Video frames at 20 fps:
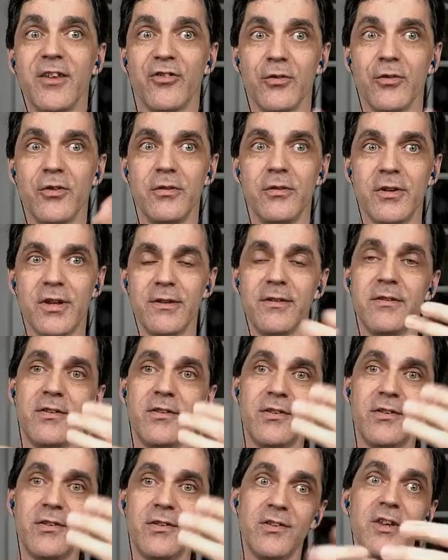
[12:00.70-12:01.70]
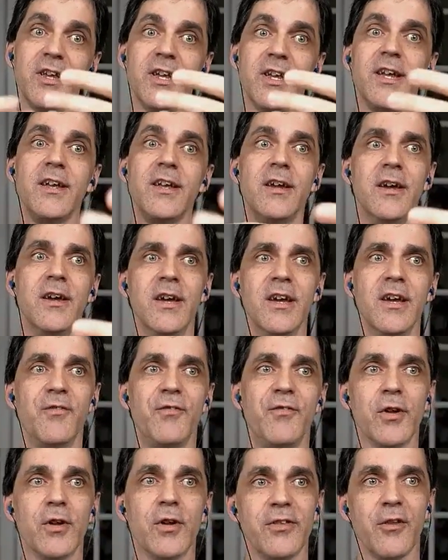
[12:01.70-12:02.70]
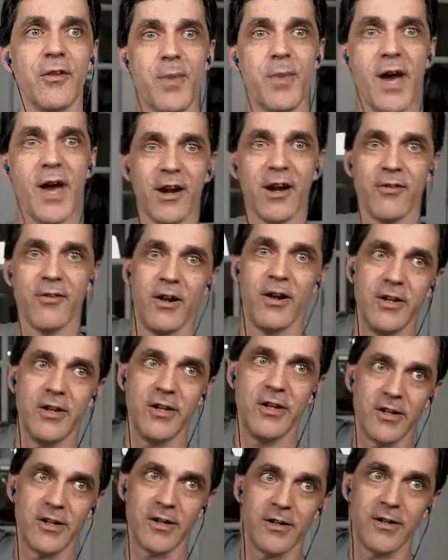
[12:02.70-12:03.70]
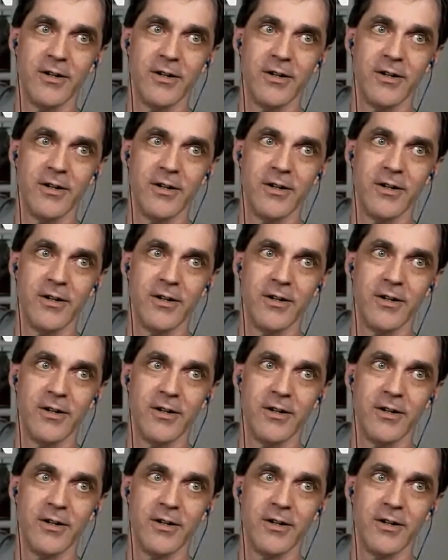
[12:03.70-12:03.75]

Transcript: can see, if you look at the background here,